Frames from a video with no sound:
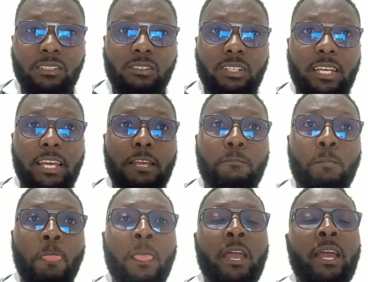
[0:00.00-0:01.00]

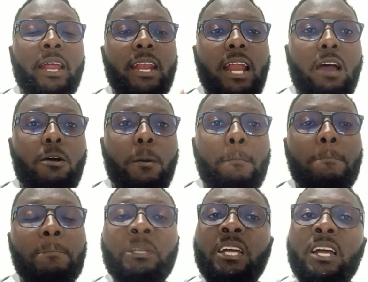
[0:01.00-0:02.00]
Okay, now,
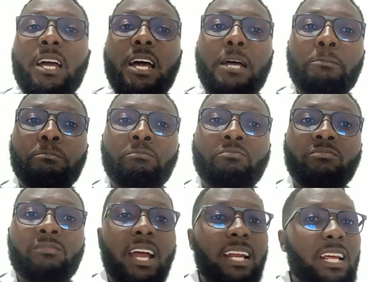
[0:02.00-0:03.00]

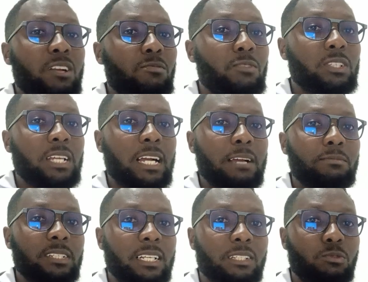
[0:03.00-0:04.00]
under normal
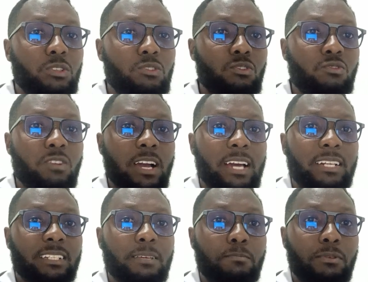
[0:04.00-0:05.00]
circumstance, when you look
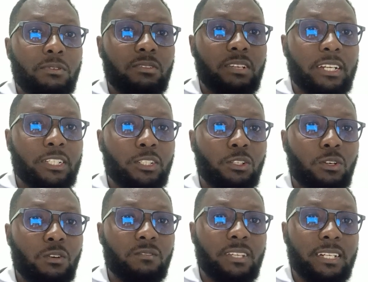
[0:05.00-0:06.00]
at the
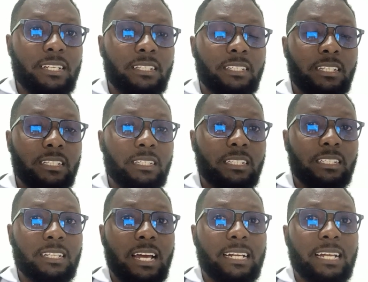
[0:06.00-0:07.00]
progression of the disease,
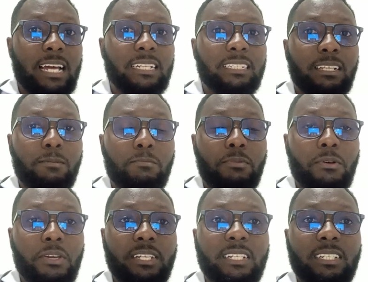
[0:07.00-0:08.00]
is that at some
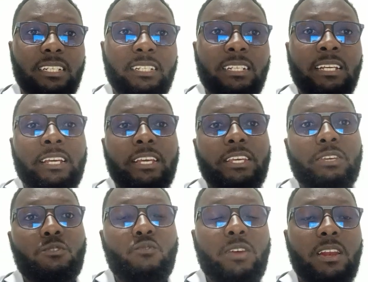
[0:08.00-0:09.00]
point
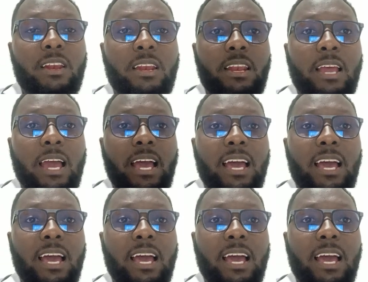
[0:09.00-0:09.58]
you will,